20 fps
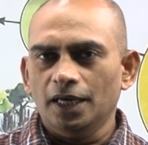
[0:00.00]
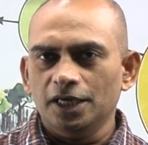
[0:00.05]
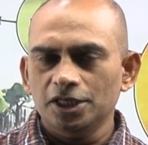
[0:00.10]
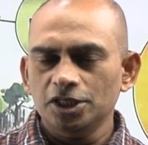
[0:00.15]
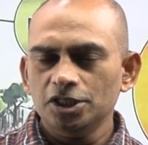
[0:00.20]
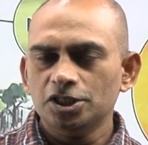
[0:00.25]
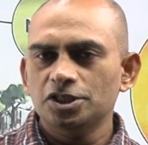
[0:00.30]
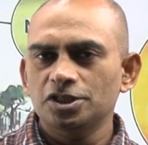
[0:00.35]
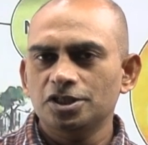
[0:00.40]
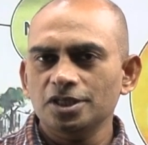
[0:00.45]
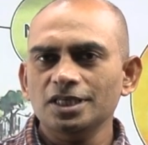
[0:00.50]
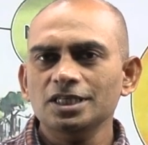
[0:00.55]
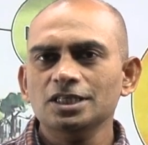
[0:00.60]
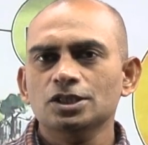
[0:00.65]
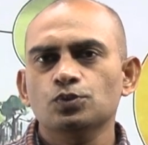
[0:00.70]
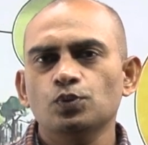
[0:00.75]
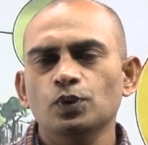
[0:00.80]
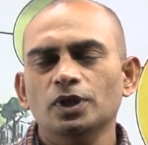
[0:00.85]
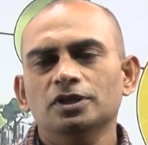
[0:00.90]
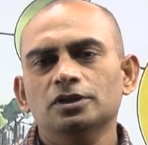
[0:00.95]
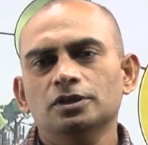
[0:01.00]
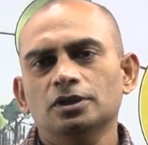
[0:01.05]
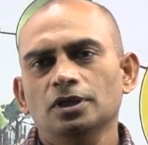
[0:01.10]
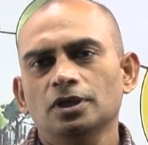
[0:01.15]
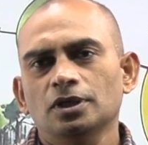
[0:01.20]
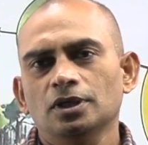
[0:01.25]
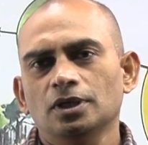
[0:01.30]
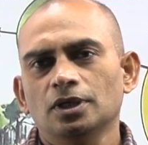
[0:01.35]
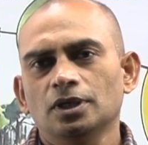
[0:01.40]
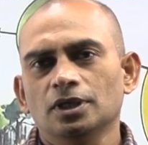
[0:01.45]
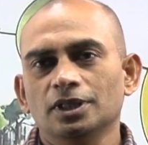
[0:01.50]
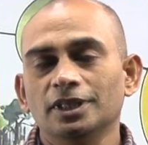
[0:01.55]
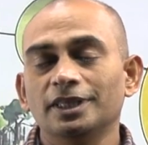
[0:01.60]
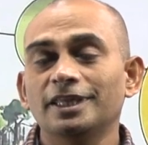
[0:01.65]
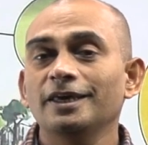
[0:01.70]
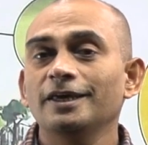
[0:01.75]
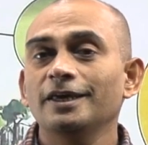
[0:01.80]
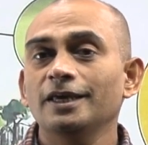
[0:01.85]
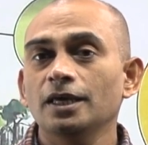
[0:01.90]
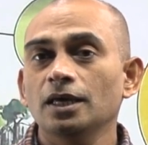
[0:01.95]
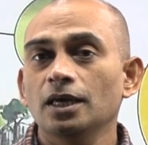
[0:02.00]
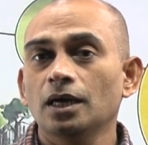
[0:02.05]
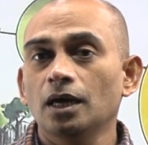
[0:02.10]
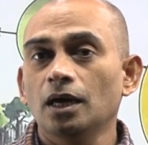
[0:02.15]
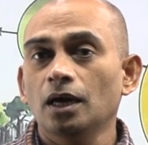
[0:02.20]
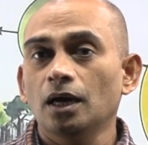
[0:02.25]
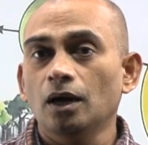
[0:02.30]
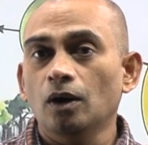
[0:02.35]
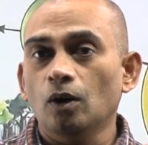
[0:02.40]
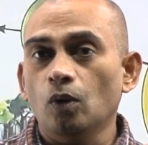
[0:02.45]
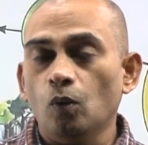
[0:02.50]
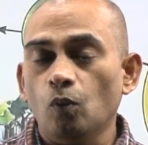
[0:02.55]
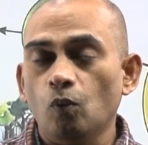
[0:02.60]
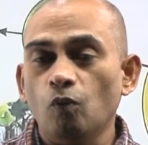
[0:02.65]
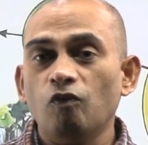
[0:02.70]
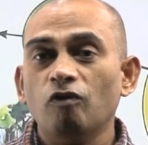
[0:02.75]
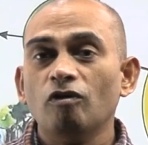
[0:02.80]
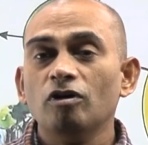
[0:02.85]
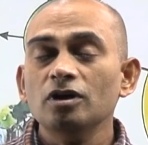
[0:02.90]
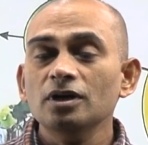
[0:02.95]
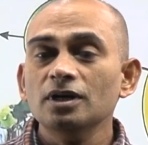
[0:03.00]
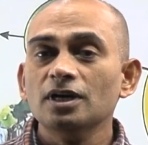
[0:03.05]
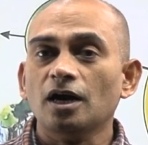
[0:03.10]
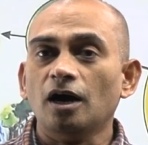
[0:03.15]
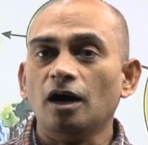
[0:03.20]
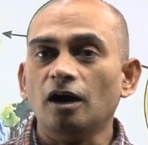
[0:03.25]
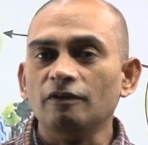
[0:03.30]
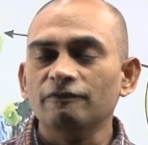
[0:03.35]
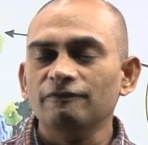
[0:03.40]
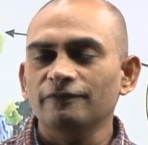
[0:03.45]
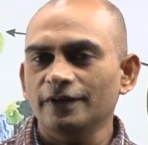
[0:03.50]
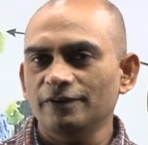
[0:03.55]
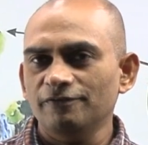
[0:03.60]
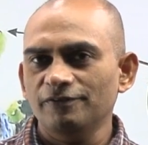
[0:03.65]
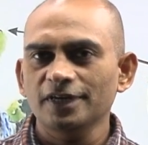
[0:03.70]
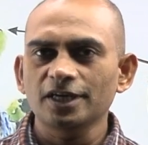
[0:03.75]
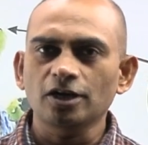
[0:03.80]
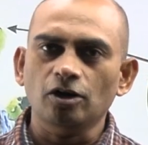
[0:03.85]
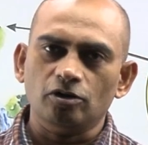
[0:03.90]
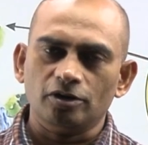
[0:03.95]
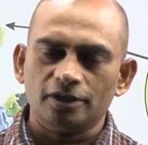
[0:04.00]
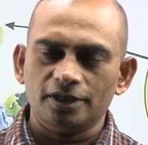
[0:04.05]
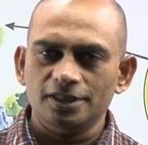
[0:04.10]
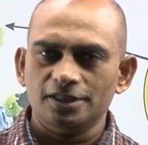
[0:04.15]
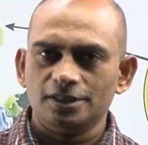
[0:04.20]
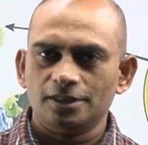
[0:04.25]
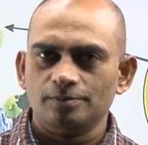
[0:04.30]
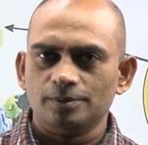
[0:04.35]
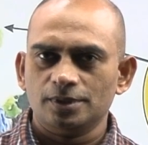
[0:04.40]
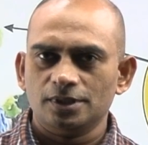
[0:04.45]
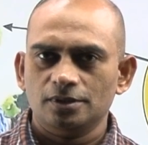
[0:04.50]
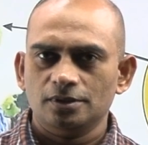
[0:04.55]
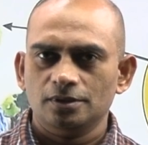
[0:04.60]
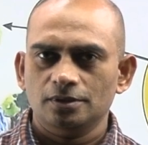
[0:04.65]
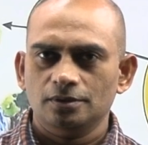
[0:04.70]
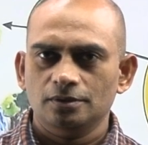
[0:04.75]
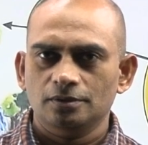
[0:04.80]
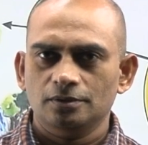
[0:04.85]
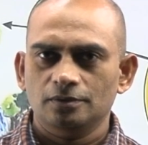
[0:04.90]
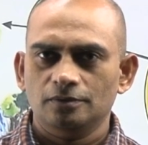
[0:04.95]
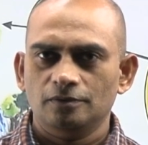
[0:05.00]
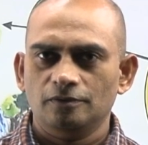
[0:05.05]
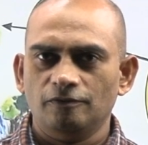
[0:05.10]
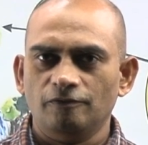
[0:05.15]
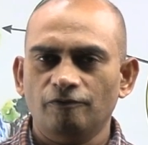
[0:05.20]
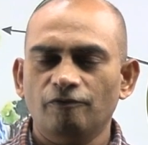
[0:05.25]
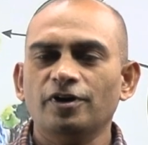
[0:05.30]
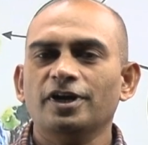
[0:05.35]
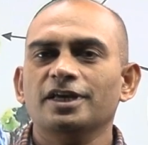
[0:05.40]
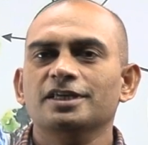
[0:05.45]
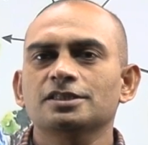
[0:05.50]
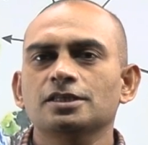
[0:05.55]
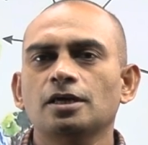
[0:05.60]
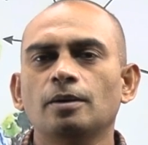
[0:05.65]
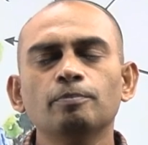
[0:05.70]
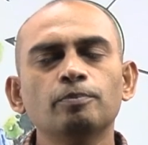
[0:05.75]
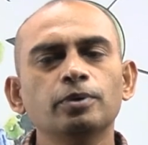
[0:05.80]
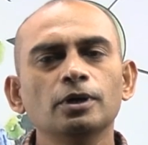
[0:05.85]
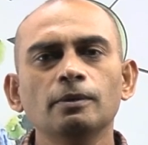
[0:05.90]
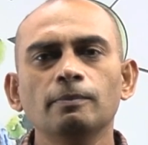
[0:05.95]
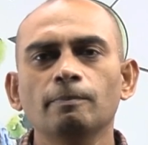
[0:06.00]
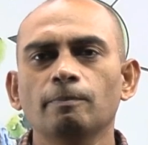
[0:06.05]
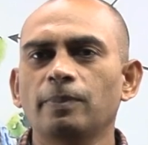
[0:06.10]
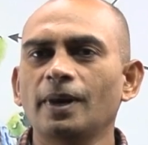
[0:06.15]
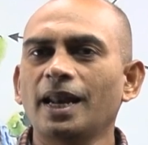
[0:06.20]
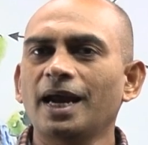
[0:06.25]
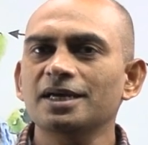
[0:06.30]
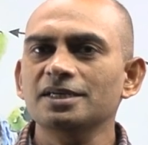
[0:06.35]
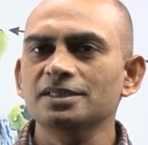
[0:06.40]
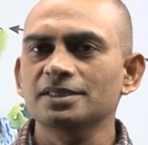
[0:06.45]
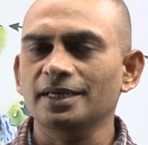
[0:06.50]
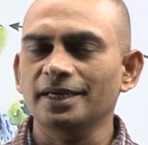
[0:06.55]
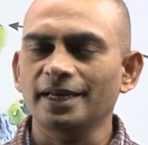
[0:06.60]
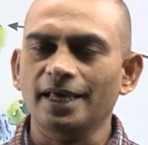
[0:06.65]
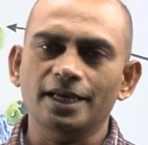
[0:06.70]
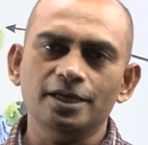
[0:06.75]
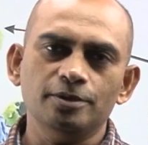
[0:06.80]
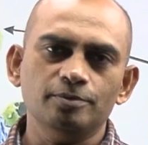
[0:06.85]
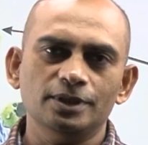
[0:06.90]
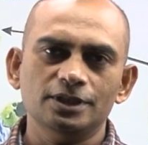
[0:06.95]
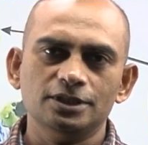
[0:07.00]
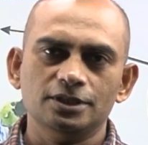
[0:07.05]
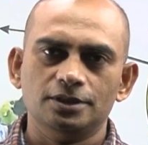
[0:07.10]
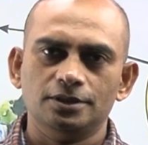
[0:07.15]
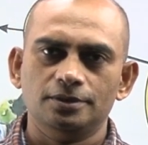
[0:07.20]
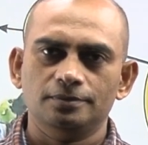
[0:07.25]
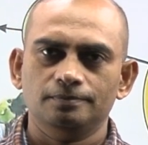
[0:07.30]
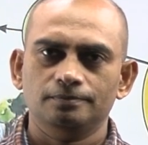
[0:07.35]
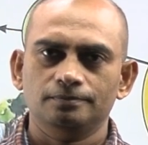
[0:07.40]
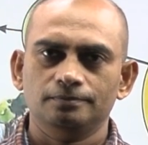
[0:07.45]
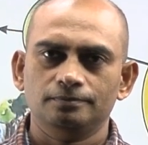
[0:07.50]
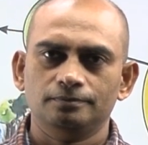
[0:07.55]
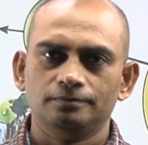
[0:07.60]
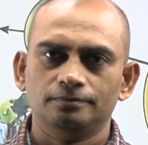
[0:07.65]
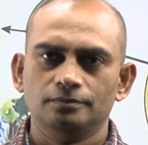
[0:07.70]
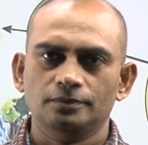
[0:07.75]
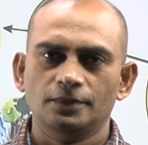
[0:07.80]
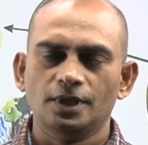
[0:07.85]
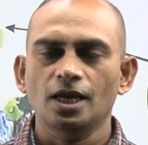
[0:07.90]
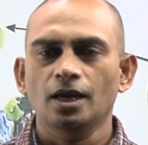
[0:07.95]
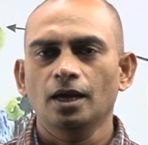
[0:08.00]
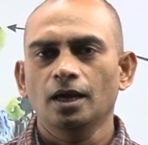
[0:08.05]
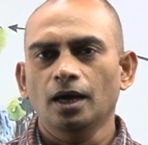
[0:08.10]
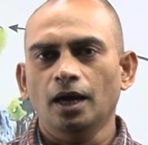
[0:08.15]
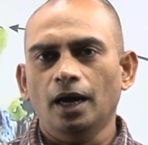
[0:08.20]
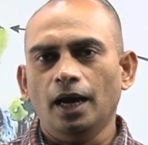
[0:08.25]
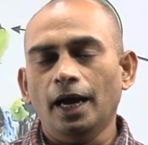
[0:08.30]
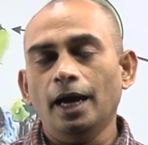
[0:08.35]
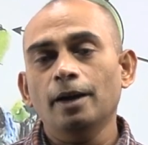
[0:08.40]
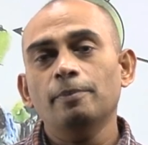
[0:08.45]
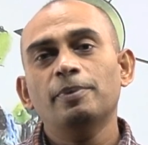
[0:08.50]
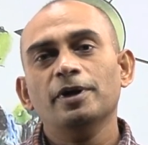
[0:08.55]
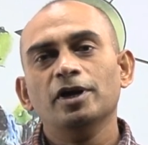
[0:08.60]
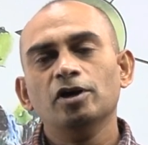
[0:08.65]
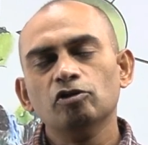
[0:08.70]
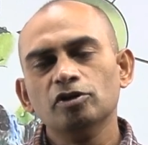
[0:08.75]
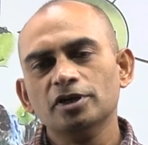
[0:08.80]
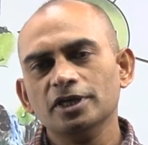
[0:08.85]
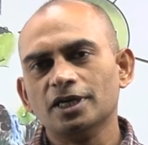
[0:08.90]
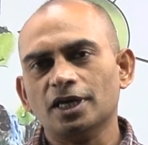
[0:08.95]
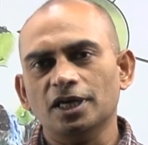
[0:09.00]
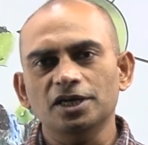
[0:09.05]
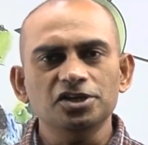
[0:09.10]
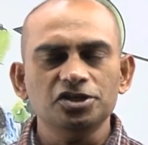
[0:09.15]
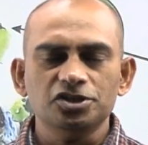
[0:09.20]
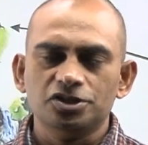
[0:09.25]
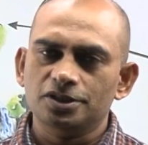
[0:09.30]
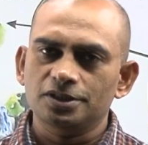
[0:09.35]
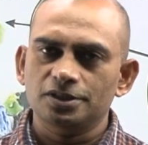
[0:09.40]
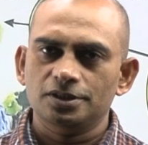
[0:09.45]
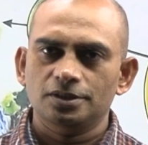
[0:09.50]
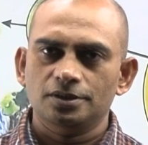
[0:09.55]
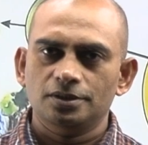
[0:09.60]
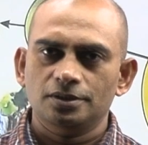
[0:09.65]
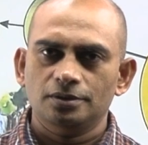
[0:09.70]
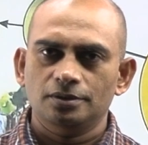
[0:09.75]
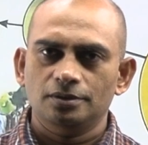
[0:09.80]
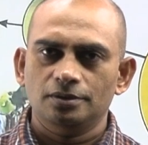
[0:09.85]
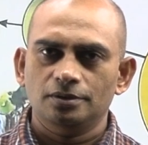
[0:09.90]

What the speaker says: It deals with the world of living organisms. For example, plants and animals. Abiotic conditions.